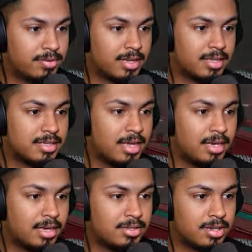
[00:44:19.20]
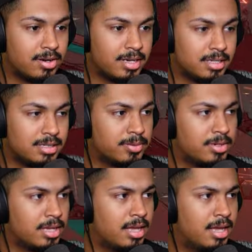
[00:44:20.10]
freaking ten years ago at this
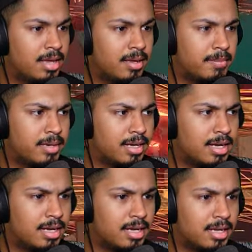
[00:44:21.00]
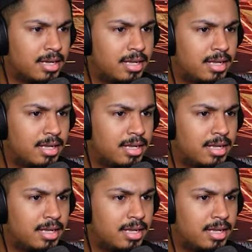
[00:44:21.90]
point, but uh,